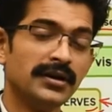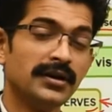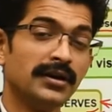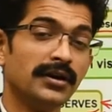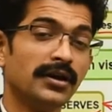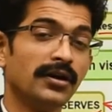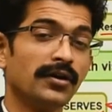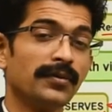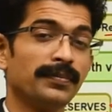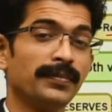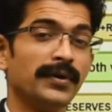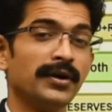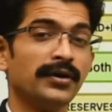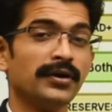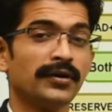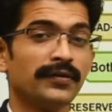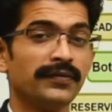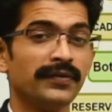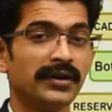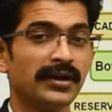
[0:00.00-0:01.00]
development
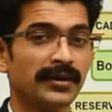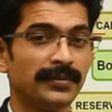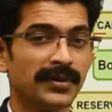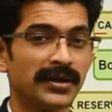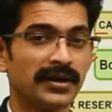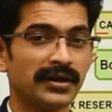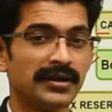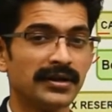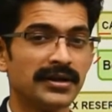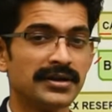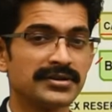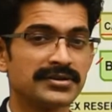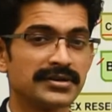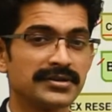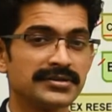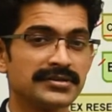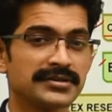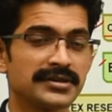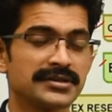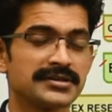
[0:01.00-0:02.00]
of neighboring
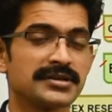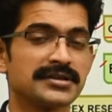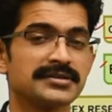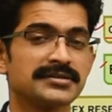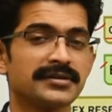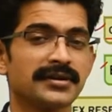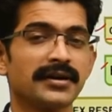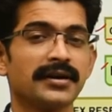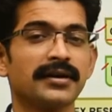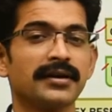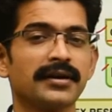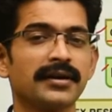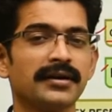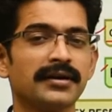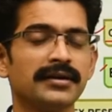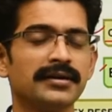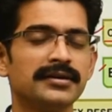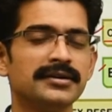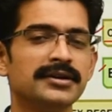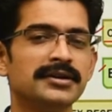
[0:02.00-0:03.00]
nations such as Sri
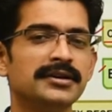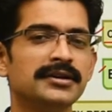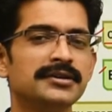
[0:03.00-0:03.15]
Lanka,